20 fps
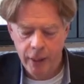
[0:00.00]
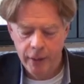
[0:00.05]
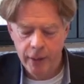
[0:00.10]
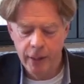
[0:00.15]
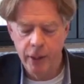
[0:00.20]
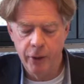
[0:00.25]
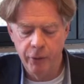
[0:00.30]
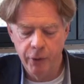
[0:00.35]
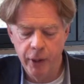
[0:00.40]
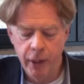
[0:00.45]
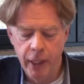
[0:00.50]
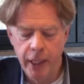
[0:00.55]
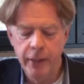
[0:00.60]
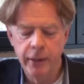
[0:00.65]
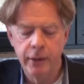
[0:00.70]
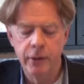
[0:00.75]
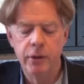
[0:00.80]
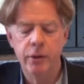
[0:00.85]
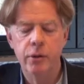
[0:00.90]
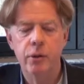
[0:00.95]
that are
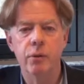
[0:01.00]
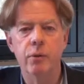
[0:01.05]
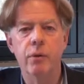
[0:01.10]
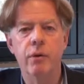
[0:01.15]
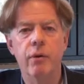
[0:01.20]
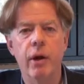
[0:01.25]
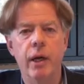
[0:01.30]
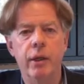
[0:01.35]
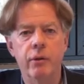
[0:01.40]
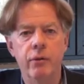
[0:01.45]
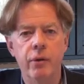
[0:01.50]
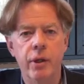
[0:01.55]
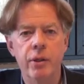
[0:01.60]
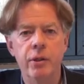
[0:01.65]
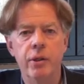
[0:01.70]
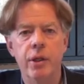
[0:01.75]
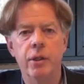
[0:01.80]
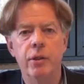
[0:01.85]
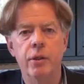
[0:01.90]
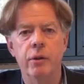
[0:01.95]
related to
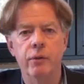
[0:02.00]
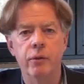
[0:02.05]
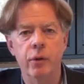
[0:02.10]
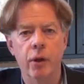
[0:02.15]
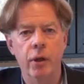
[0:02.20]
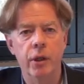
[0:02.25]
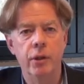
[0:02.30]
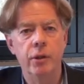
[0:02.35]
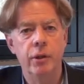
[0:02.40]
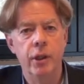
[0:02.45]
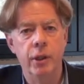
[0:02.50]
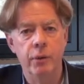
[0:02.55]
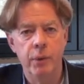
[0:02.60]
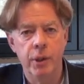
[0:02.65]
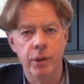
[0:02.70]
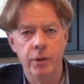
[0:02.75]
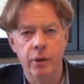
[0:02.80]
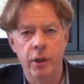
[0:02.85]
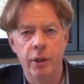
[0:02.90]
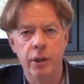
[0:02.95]
characteristics of knowledge that we
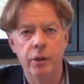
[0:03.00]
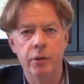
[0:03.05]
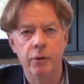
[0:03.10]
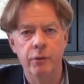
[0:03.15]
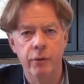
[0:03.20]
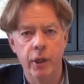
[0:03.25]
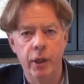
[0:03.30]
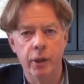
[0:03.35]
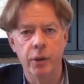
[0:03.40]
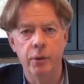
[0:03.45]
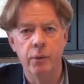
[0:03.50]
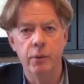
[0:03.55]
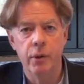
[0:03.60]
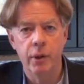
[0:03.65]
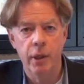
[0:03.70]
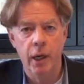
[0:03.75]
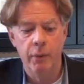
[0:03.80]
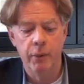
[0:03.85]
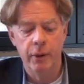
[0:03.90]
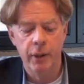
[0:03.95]
started to value
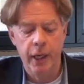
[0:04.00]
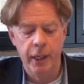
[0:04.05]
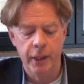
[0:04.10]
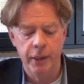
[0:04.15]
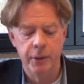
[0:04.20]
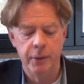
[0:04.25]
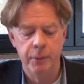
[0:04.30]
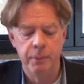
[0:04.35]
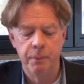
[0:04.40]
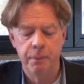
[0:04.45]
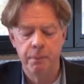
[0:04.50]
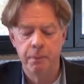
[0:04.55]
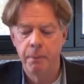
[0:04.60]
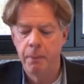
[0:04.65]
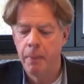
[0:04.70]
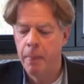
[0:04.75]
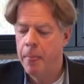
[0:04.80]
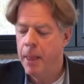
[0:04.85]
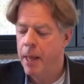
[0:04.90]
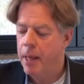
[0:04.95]
nowadays.
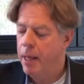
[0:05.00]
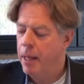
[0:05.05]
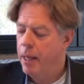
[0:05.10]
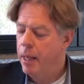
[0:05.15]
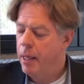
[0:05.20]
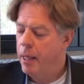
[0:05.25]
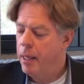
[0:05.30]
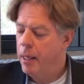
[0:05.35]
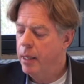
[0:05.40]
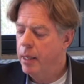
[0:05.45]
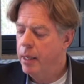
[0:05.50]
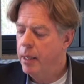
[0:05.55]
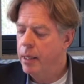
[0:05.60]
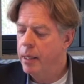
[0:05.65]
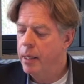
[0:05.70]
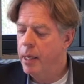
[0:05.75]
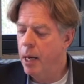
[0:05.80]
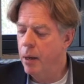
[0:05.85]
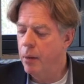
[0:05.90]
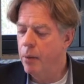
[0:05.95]

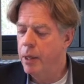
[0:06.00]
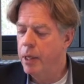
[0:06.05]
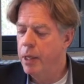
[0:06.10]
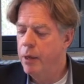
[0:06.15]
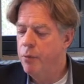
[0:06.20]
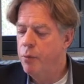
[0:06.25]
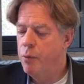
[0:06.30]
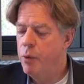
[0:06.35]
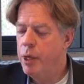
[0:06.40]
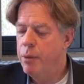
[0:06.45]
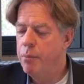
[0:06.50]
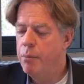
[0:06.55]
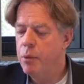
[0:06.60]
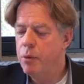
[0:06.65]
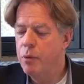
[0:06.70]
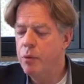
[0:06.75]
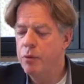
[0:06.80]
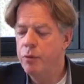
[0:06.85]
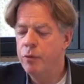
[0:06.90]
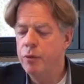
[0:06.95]
Now, if we
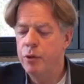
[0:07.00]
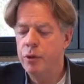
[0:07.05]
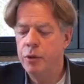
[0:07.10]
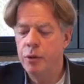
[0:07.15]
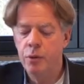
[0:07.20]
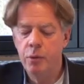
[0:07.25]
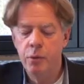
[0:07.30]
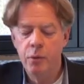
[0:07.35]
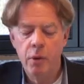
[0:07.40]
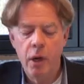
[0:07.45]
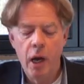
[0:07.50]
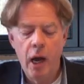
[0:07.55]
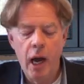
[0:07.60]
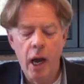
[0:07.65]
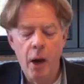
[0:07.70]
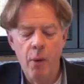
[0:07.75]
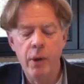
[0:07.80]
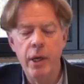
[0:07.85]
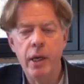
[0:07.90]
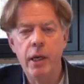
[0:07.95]
move to
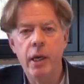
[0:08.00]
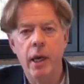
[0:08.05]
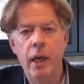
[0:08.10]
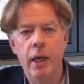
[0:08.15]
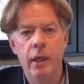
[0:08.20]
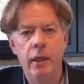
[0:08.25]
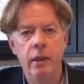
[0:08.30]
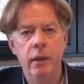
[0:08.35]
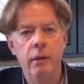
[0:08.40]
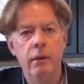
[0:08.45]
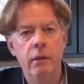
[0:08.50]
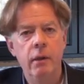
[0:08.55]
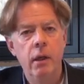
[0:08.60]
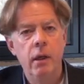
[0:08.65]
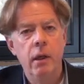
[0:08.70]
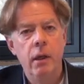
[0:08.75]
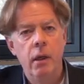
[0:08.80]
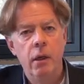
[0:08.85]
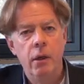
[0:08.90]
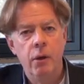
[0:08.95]
how we can
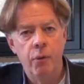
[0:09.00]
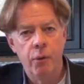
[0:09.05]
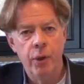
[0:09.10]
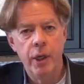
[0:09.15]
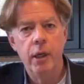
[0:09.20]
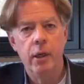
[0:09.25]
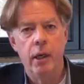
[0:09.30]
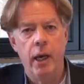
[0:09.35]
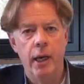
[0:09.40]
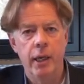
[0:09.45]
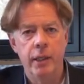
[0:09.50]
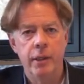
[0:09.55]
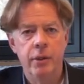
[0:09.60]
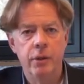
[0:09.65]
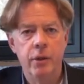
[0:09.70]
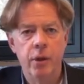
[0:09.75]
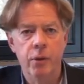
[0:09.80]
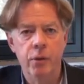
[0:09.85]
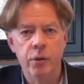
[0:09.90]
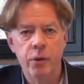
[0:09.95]
realize
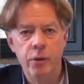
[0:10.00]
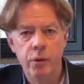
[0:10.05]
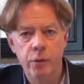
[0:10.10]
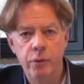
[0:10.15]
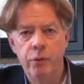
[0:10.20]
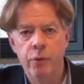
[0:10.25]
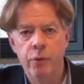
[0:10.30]
those new